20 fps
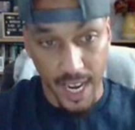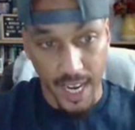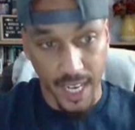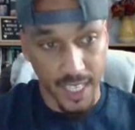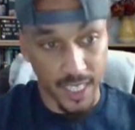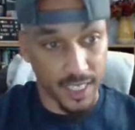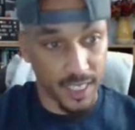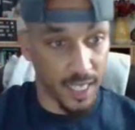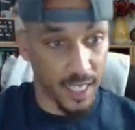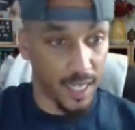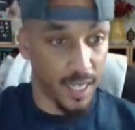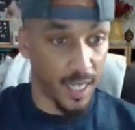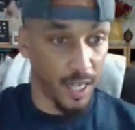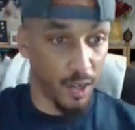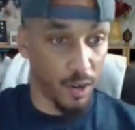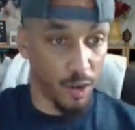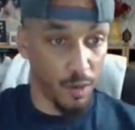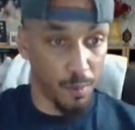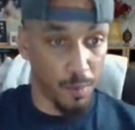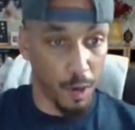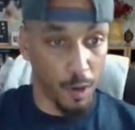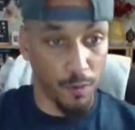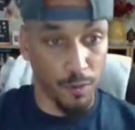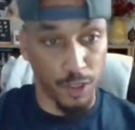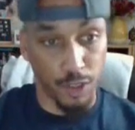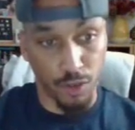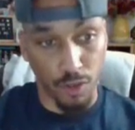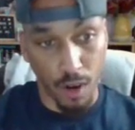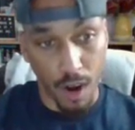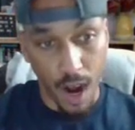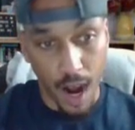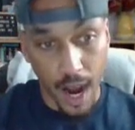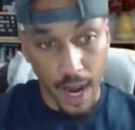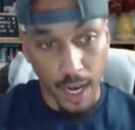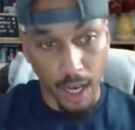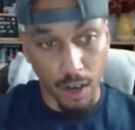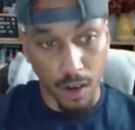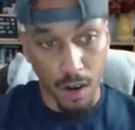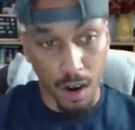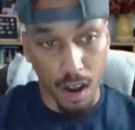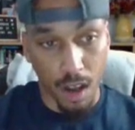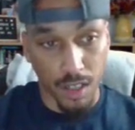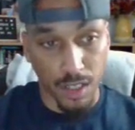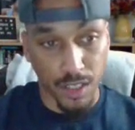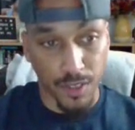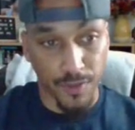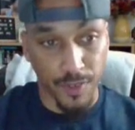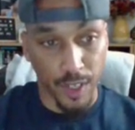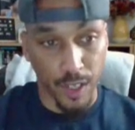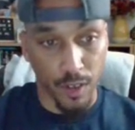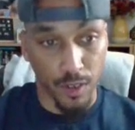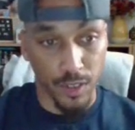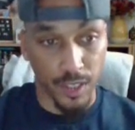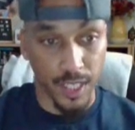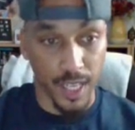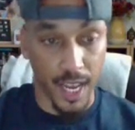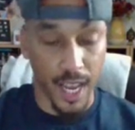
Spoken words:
excellently on both dry grass fields